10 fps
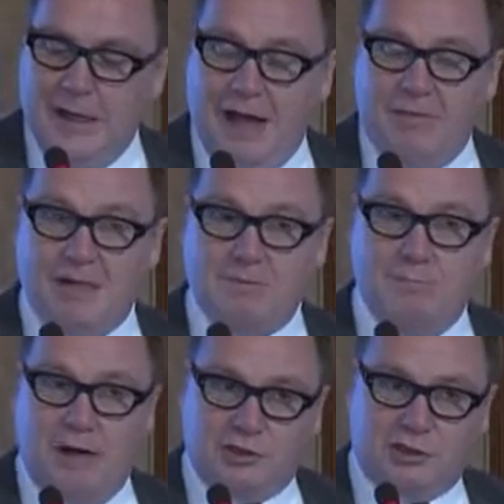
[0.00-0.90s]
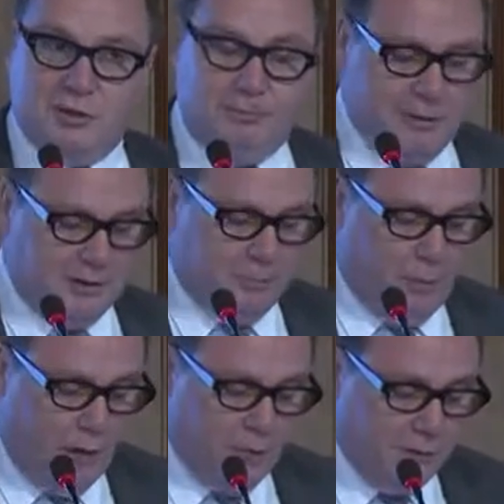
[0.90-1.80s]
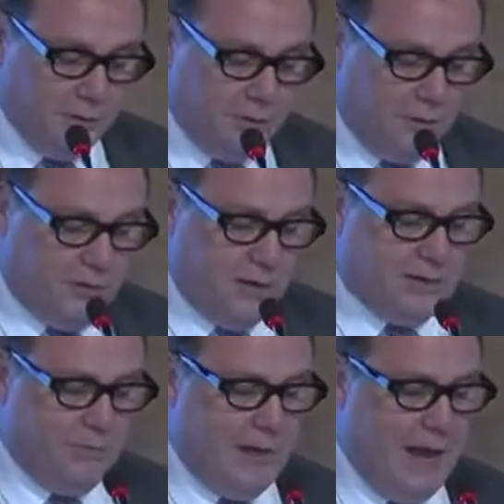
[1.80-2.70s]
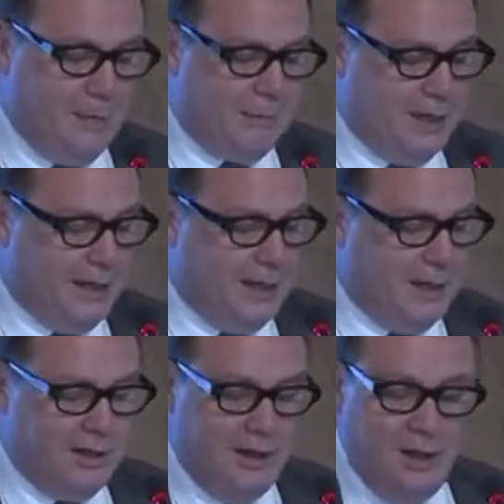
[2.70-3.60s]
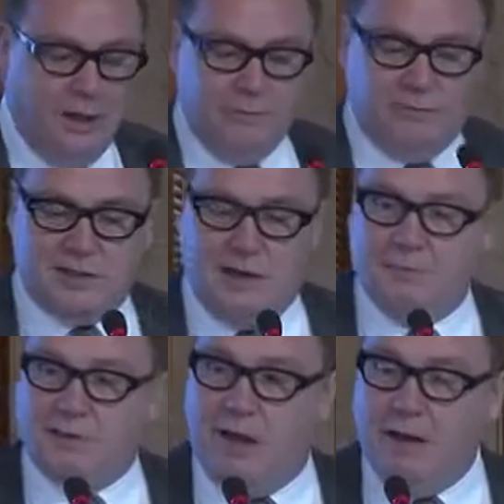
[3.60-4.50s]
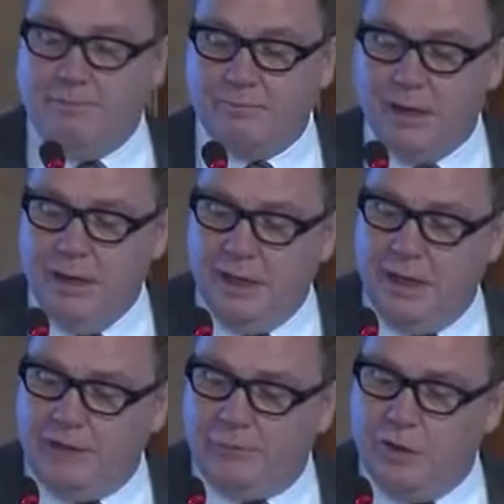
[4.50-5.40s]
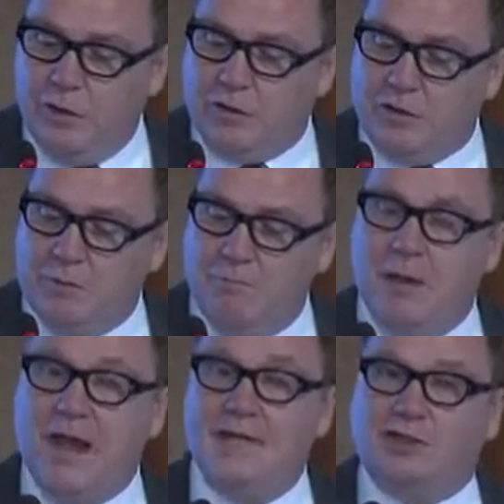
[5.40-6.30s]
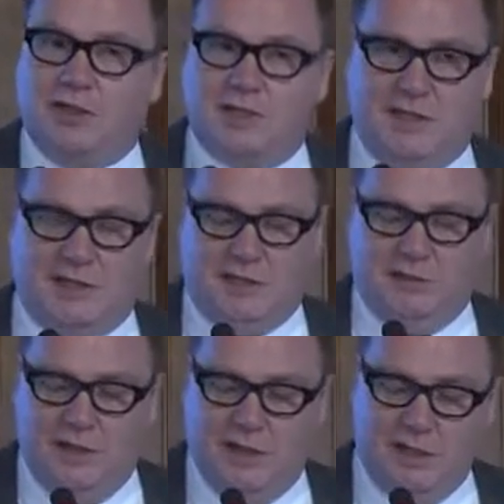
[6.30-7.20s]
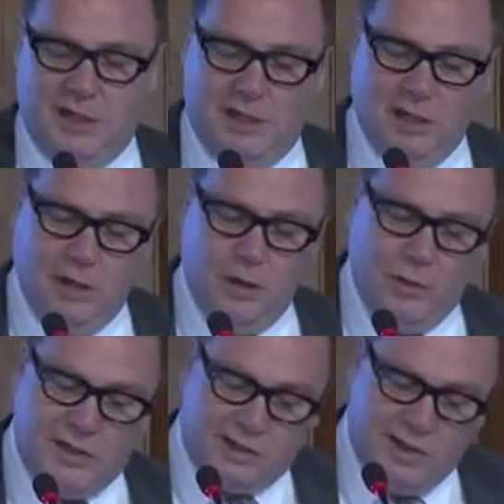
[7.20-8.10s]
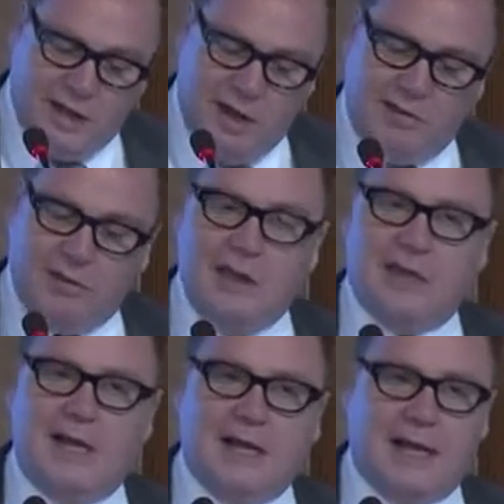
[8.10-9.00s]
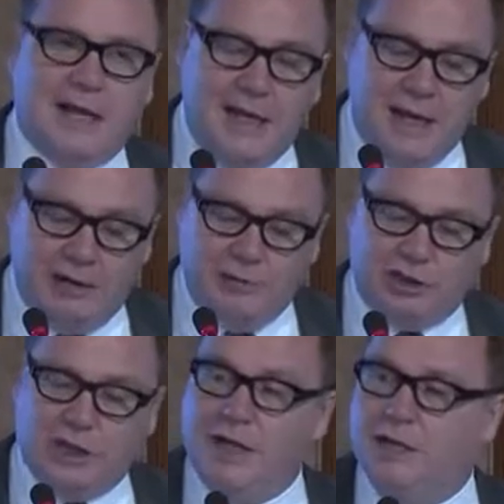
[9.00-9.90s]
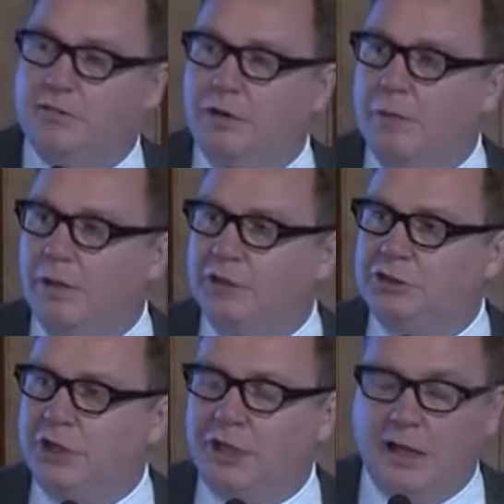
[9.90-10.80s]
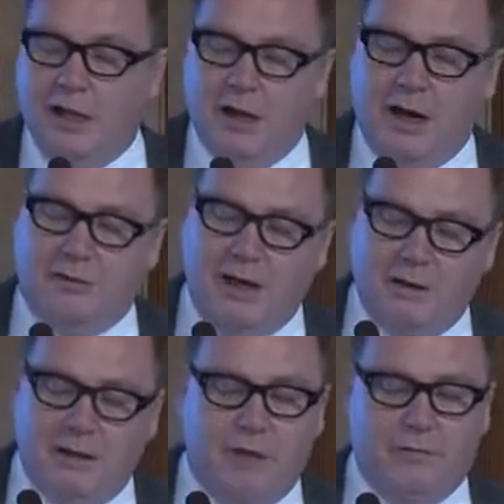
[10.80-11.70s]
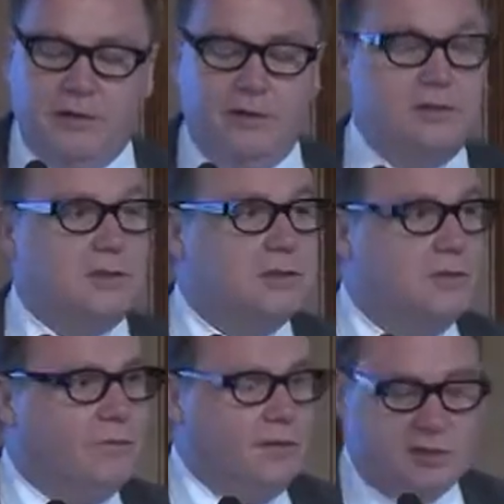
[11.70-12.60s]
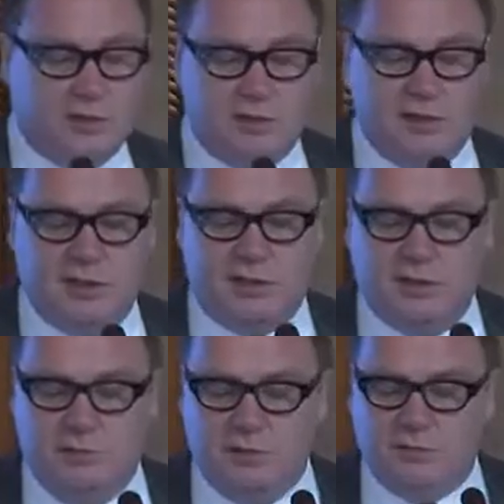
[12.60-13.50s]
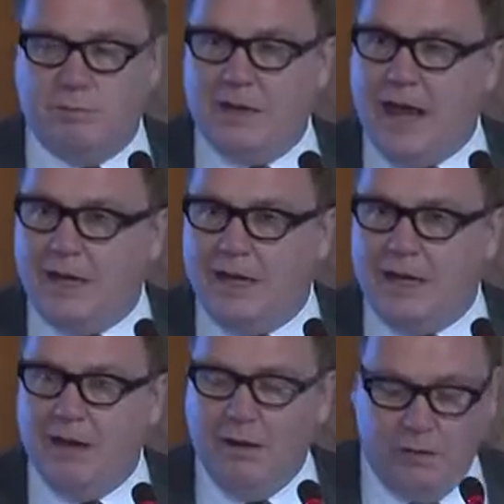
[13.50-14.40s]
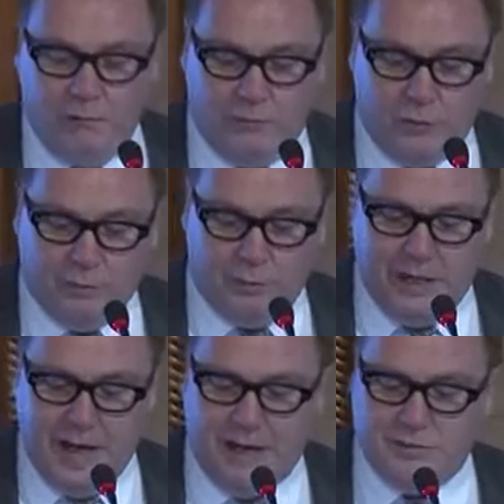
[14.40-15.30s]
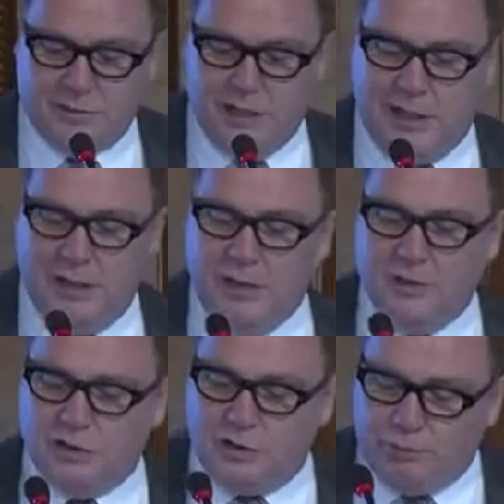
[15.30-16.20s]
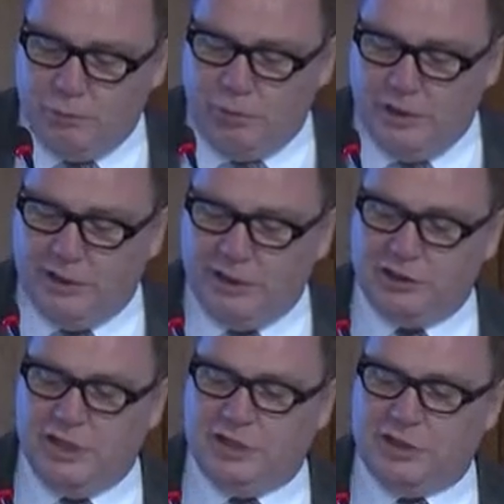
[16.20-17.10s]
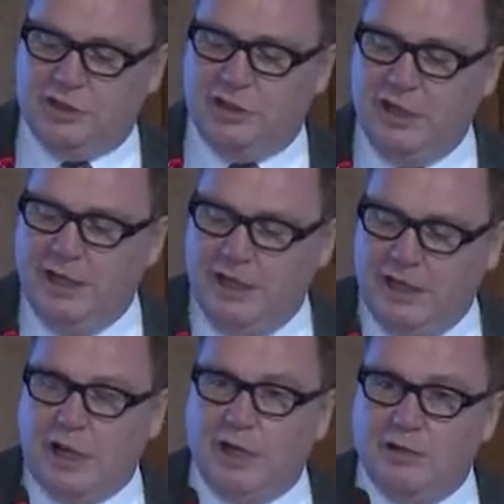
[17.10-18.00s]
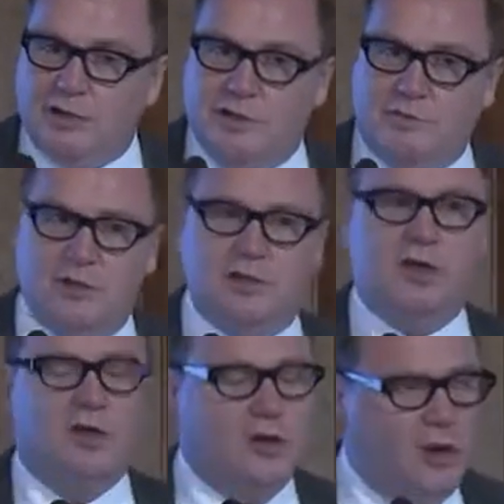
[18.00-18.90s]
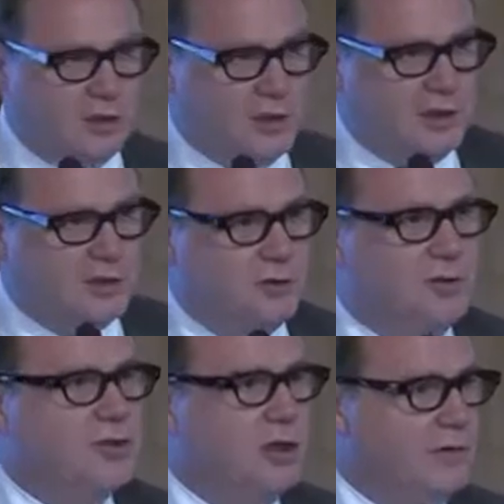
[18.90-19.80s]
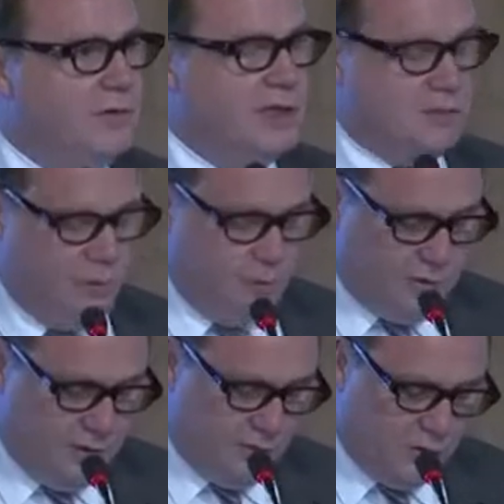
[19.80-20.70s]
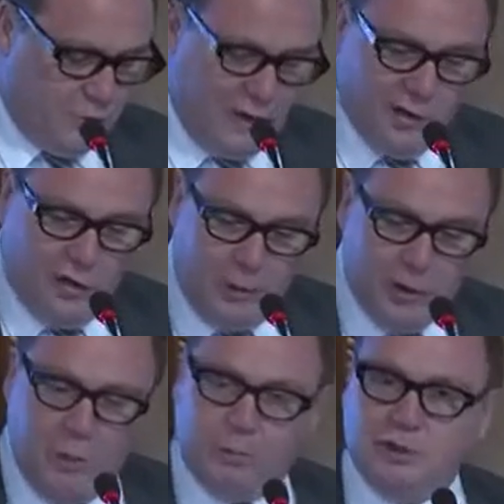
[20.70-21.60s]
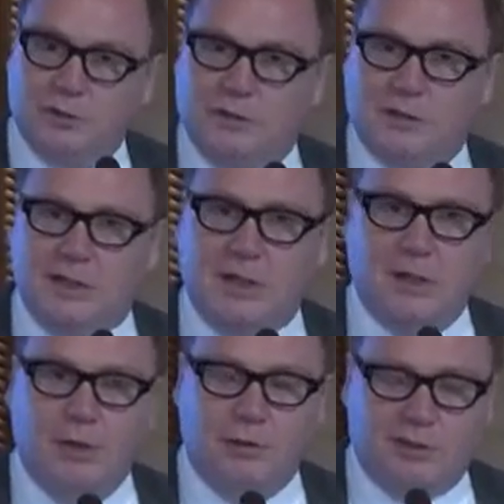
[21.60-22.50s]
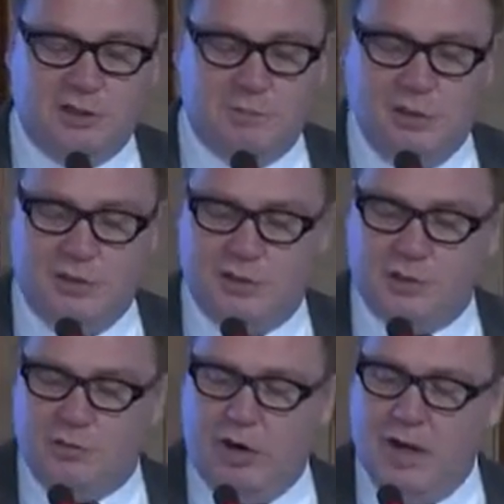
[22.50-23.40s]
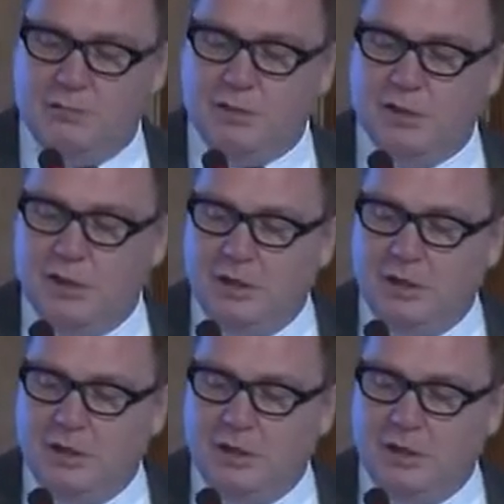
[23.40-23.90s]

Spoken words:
And there's much to build upon. Good things have been happening in India for some time. And if we look at the major cities of India, we see, I think, a clear agenda emerging around governance, fiscal systems, planning, affordable housing, sprawl and congestion, inclusiveness, not just through services, but also through economic opportunity, which has been described.